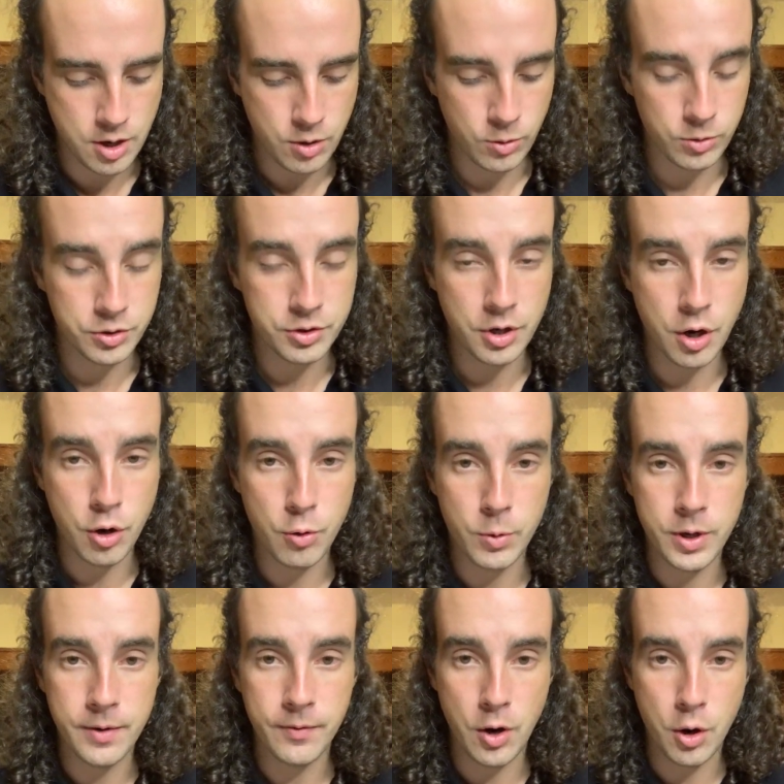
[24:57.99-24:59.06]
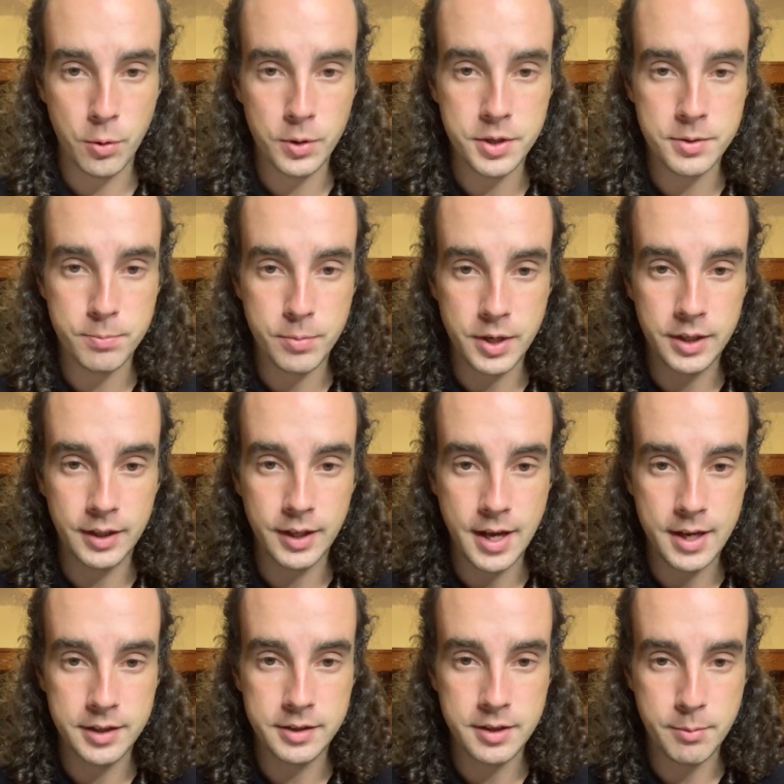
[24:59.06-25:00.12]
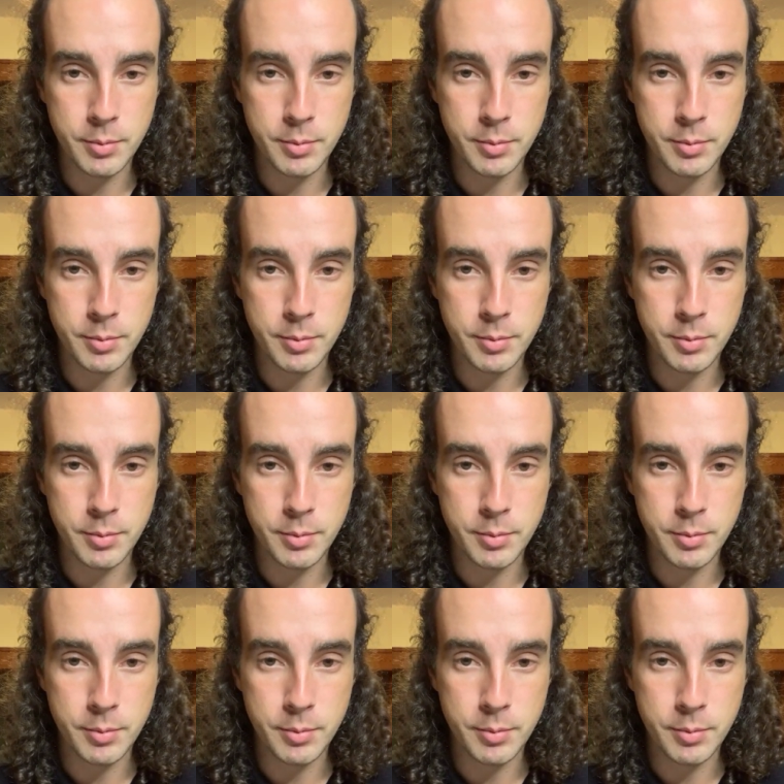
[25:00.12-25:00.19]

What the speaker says: or so we have always been led to